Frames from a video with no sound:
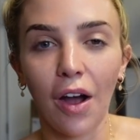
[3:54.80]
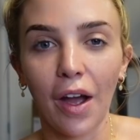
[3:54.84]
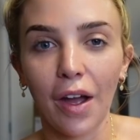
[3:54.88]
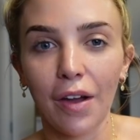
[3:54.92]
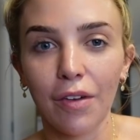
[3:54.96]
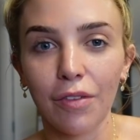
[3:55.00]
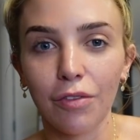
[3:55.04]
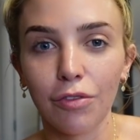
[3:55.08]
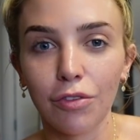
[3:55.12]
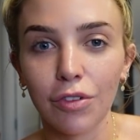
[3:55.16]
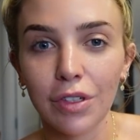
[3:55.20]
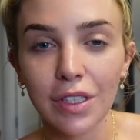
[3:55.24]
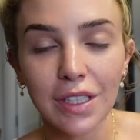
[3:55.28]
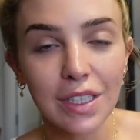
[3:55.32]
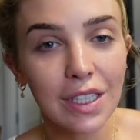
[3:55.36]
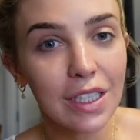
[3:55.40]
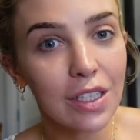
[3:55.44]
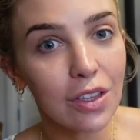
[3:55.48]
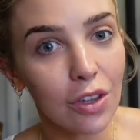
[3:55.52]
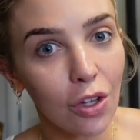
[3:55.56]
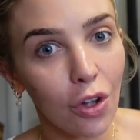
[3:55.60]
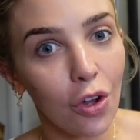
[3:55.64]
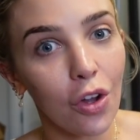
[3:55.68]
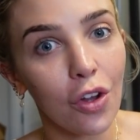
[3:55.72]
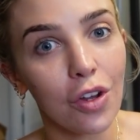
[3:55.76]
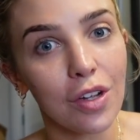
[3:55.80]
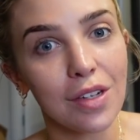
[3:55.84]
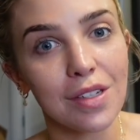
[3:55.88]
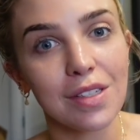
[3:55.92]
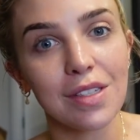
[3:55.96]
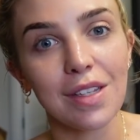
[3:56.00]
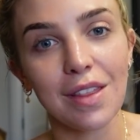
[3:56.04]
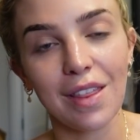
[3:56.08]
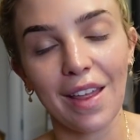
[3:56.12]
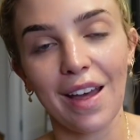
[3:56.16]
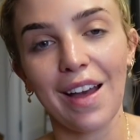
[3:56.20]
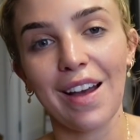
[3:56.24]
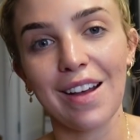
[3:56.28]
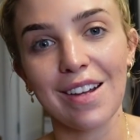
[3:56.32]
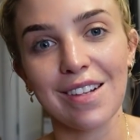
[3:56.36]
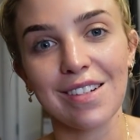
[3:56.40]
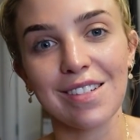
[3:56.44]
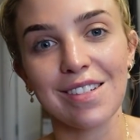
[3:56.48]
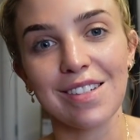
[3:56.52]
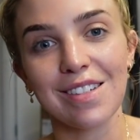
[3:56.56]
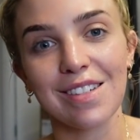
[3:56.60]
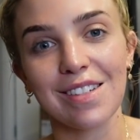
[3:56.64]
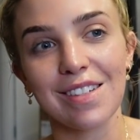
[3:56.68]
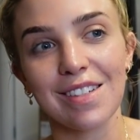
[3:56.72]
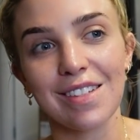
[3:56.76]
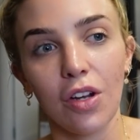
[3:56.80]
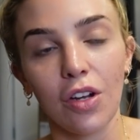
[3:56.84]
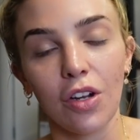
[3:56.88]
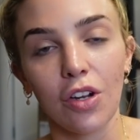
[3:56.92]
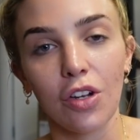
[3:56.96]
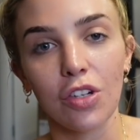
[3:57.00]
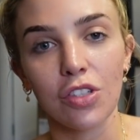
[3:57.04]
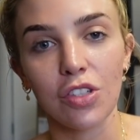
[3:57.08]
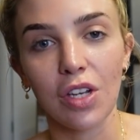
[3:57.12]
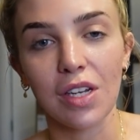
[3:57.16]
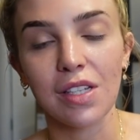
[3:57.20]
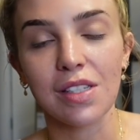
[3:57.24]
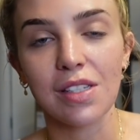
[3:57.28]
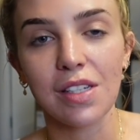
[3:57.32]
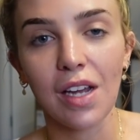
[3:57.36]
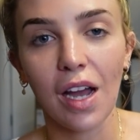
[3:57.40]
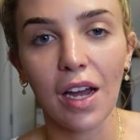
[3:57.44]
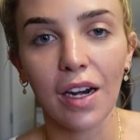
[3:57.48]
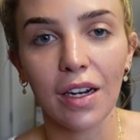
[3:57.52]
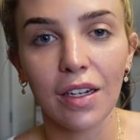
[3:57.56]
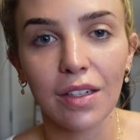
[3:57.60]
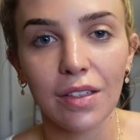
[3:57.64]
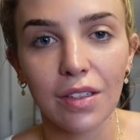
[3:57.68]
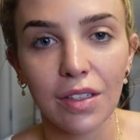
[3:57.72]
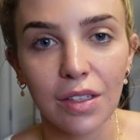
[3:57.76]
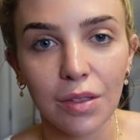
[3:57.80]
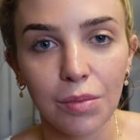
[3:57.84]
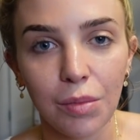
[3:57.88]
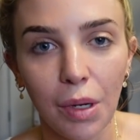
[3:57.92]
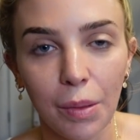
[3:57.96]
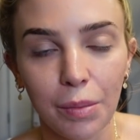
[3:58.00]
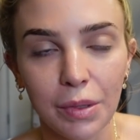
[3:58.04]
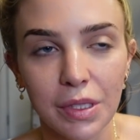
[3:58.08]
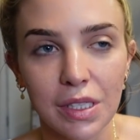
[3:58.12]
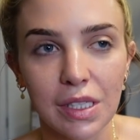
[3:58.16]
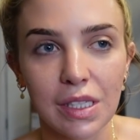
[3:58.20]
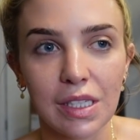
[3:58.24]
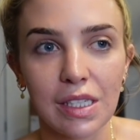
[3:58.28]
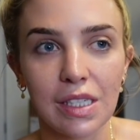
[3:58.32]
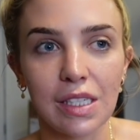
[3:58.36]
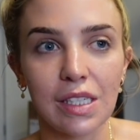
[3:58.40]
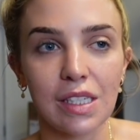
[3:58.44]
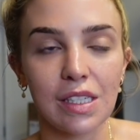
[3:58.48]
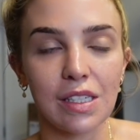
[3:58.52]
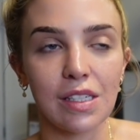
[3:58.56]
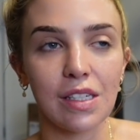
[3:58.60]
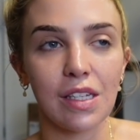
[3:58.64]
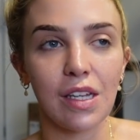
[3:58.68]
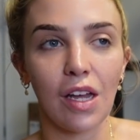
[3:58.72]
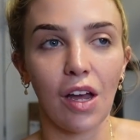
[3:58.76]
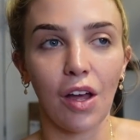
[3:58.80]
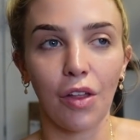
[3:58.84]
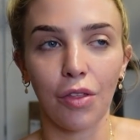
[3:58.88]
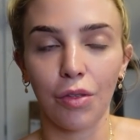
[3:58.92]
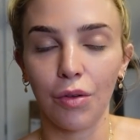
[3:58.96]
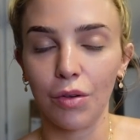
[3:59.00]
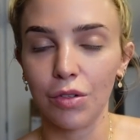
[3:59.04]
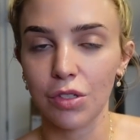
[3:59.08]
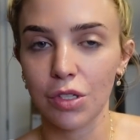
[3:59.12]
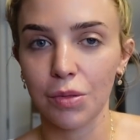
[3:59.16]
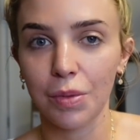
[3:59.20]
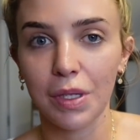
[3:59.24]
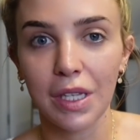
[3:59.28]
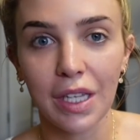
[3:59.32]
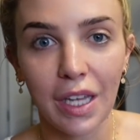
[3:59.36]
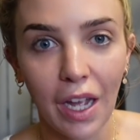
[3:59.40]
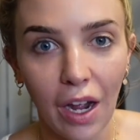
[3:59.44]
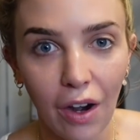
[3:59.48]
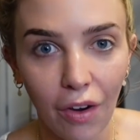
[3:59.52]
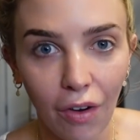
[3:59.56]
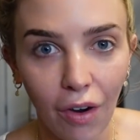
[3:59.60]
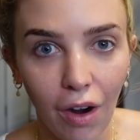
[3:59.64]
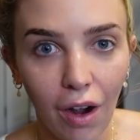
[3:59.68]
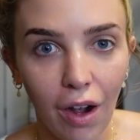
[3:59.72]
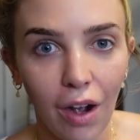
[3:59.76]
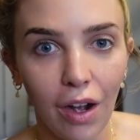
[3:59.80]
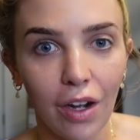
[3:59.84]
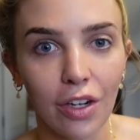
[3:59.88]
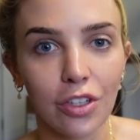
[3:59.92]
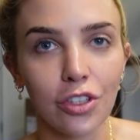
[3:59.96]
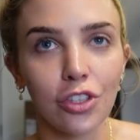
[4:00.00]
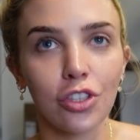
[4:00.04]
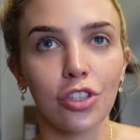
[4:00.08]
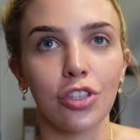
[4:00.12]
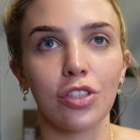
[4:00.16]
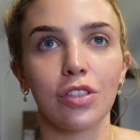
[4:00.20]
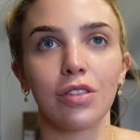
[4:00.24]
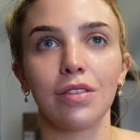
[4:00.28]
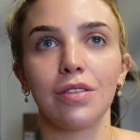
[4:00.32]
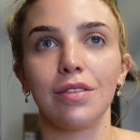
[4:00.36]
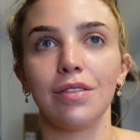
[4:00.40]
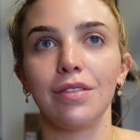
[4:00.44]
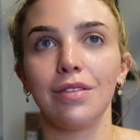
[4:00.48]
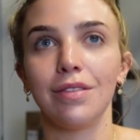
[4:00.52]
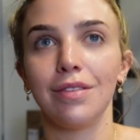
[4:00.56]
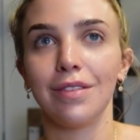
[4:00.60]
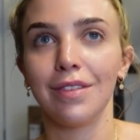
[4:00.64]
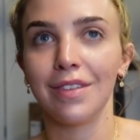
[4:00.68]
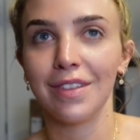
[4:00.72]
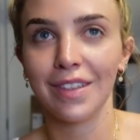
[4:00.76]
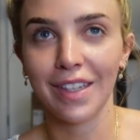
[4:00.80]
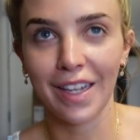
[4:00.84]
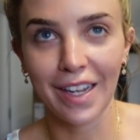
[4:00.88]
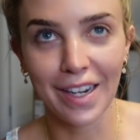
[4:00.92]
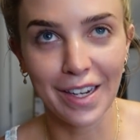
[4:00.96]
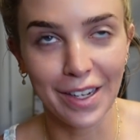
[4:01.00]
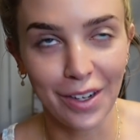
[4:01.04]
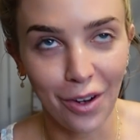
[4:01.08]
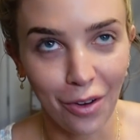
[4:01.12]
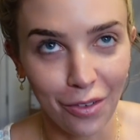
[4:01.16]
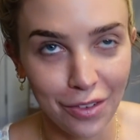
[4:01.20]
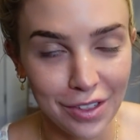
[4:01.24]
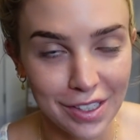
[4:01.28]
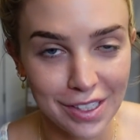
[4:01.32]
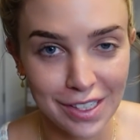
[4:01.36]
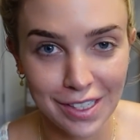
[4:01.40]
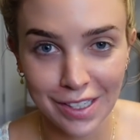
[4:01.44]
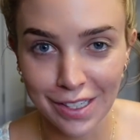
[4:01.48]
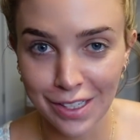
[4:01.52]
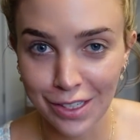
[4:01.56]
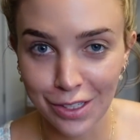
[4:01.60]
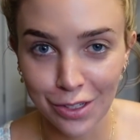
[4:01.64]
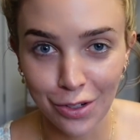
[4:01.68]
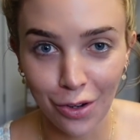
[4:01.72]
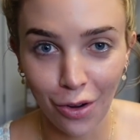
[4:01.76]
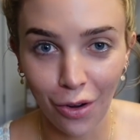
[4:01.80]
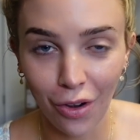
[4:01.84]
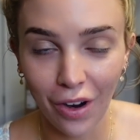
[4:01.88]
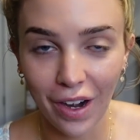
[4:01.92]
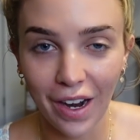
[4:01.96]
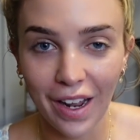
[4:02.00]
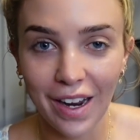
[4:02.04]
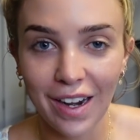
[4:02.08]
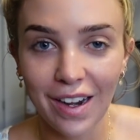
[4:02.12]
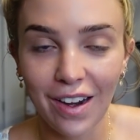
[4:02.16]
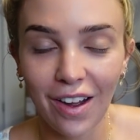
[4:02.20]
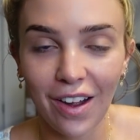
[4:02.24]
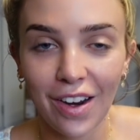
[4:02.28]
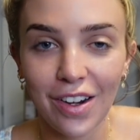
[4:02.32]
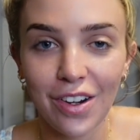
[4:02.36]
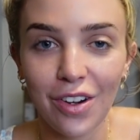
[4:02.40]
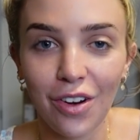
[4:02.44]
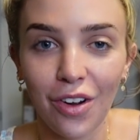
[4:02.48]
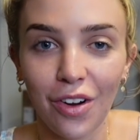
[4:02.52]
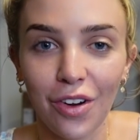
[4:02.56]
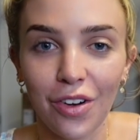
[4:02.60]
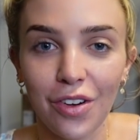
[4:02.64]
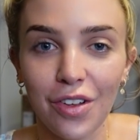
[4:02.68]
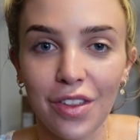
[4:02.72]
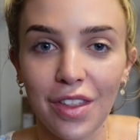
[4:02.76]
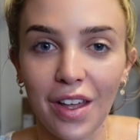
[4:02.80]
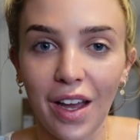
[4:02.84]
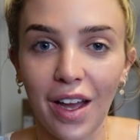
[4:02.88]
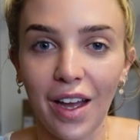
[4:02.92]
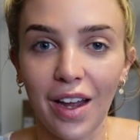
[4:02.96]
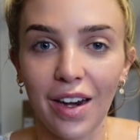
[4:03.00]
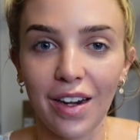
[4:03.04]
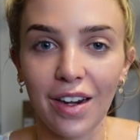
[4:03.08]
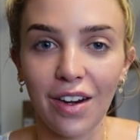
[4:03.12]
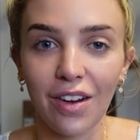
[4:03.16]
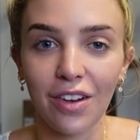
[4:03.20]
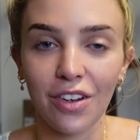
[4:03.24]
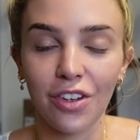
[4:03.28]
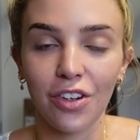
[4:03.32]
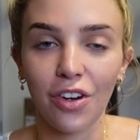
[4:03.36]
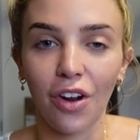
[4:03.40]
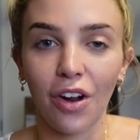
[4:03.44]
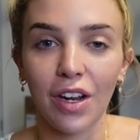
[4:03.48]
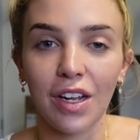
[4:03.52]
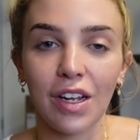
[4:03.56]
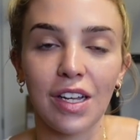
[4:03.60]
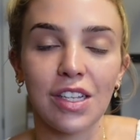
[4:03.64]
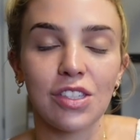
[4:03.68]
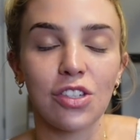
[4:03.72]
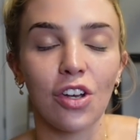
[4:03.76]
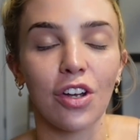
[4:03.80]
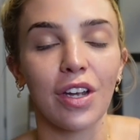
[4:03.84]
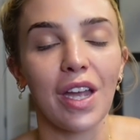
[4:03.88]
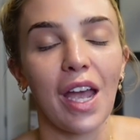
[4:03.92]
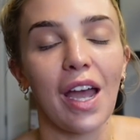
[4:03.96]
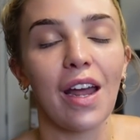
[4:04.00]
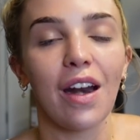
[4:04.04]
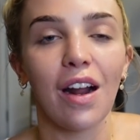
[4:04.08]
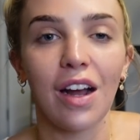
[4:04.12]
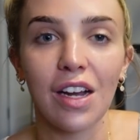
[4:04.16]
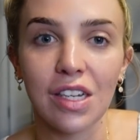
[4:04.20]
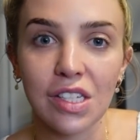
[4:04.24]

I've really learned that because I started my business, I thought it was gonna be in the garage, and then it obviously is not. And I know that, you know, it's okay to